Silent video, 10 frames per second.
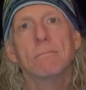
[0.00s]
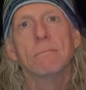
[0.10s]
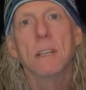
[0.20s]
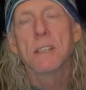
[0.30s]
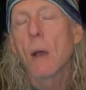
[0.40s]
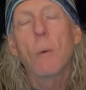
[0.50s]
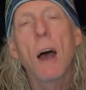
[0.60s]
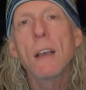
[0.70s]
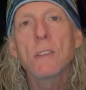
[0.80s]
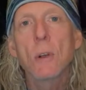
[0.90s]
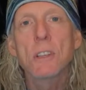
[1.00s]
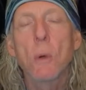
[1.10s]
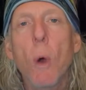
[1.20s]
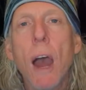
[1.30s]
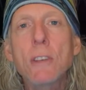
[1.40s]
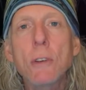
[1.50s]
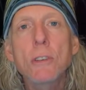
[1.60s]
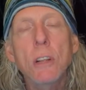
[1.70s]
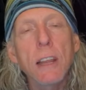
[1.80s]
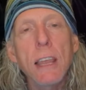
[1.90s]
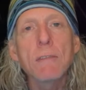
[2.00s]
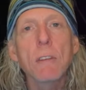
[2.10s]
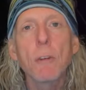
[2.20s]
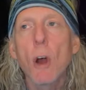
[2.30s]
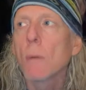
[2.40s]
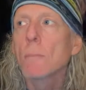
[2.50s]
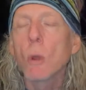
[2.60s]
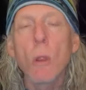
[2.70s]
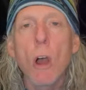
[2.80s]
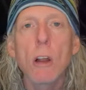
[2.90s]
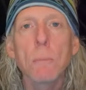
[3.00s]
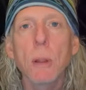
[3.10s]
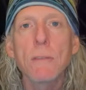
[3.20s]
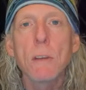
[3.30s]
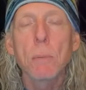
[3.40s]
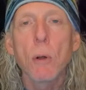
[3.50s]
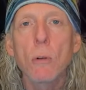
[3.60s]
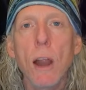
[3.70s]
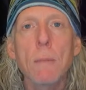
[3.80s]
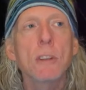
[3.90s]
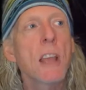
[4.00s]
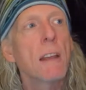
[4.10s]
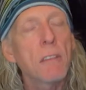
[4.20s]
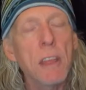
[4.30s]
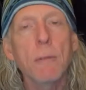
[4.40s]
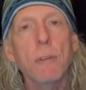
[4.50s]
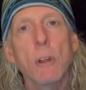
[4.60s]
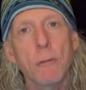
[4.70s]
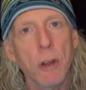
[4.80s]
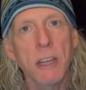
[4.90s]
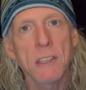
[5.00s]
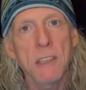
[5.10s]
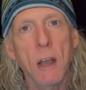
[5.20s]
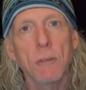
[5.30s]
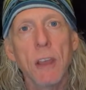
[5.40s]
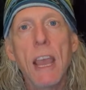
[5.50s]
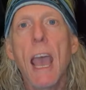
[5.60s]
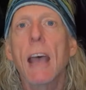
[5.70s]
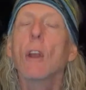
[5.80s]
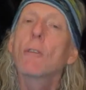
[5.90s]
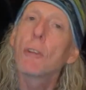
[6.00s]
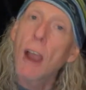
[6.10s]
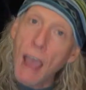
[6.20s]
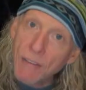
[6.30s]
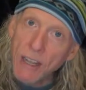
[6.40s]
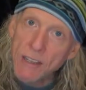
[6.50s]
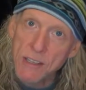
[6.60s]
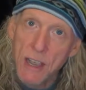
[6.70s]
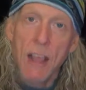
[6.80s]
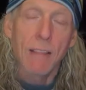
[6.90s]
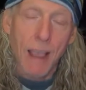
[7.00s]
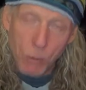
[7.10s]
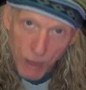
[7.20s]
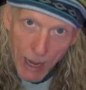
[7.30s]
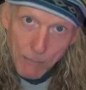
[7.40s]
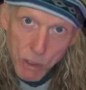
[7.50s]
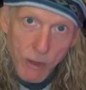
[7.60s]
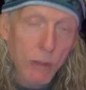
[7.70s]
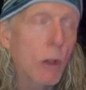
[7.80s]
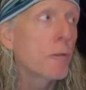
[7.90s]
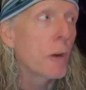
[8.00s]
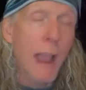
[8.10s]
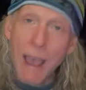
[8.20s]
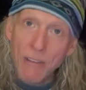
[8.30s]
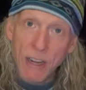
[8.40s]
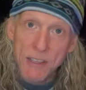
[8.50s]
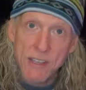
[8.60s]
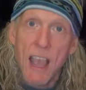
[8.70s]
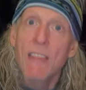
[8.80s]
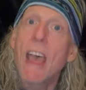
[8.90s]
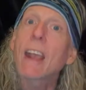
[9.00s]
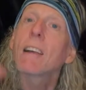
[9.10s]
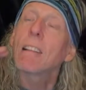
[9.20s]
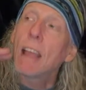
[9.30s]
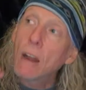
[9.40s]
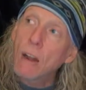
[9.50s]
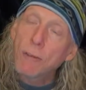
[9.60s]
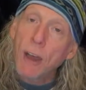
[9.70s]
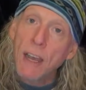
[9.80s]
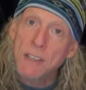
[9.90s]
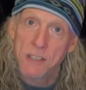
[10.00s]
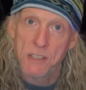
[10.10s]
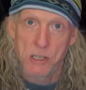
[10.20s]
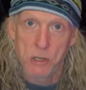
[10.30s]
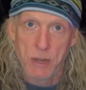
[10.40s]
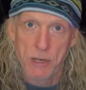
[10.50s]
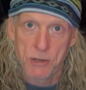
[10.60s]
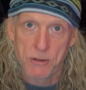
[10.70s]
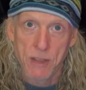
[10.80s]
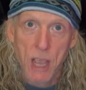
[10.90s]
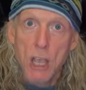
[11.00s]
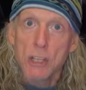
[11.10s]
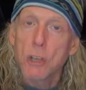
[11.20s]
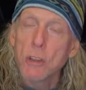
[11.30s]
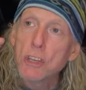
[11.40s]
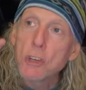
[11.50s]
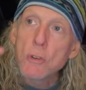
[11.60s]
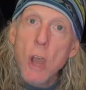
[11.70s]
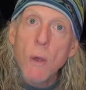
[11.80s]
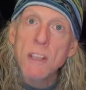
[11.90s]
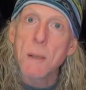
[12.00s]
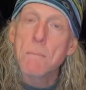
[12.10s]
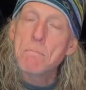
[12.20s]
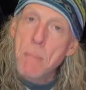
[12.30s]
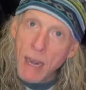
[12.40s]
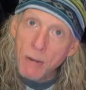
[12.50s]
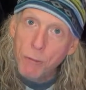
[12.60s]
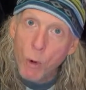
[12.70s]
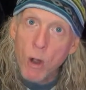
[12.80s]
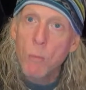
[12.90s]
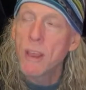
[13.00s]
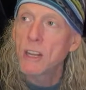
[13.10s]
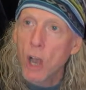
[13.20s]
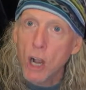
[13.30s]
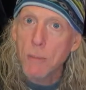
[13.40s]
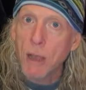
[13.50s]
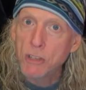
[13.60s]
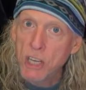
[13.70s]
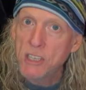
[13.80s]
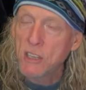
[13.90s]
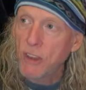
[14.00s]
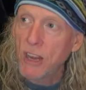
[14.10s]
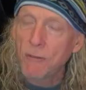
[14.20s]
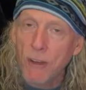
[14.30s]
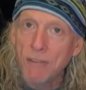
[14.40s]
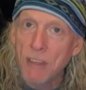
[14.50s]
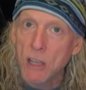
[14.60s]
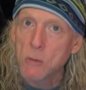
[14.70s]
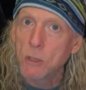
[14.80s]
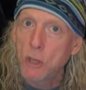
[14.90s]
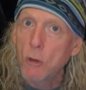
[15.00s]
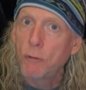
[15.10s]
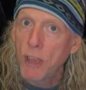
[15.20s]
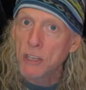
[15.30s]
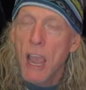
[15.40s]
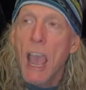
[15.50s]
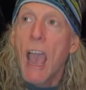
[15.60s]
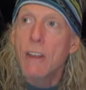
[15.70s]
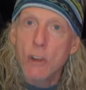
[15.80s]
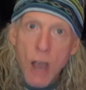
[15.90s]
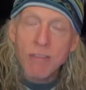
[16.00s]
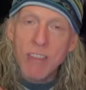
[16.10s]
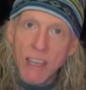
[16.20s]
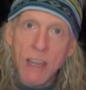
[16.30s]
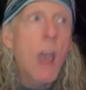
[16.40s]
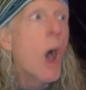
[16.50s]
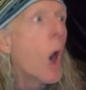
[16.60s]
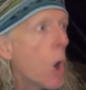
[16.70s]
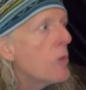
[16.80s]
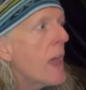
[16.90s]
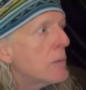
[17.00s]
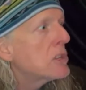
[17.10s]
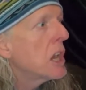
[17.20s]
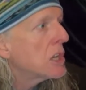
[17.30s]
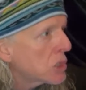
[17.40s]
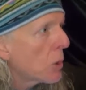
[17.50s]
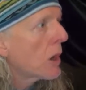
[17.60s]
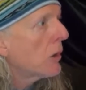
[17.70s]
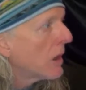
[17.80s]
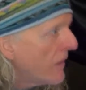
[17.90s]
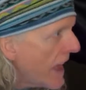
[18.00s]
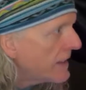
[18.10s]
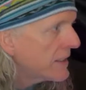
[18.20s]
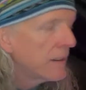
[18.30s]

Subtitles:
Is that wise? Or is it wiser to leave the farm, no longer believe the programmers, and think for your freaking self and look for evidence like what I'm doing? Look for evidence that clarifies the situation so that you know it's a metaphor when they talk about Jesus feeding 5,000 with 2 fish, and you're not thinking, oh, that was a historical event.